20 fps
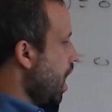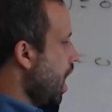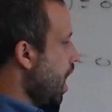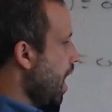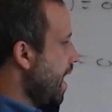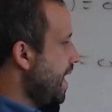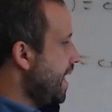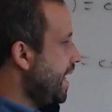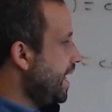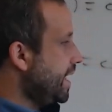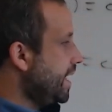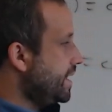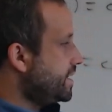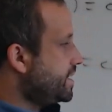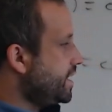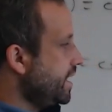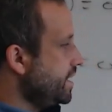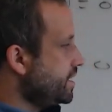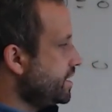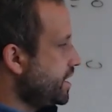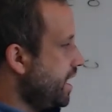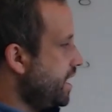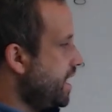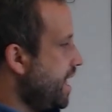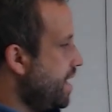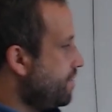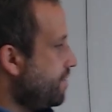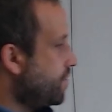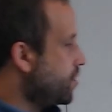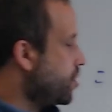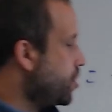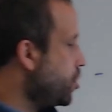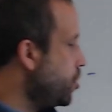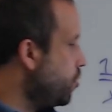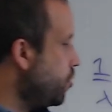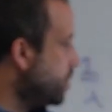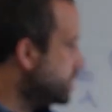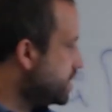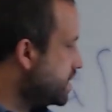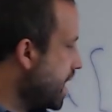In addition, if Q
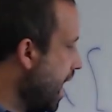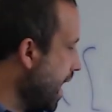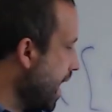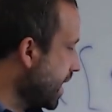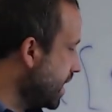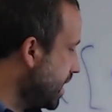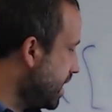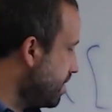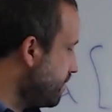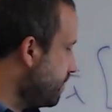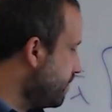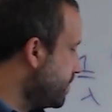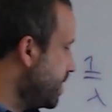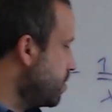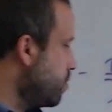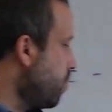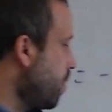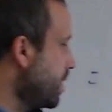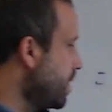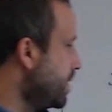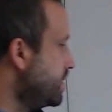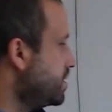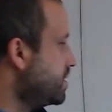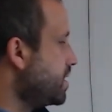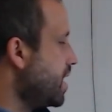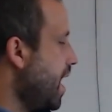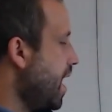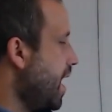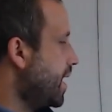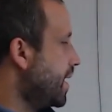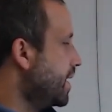is negative, then what it's saying is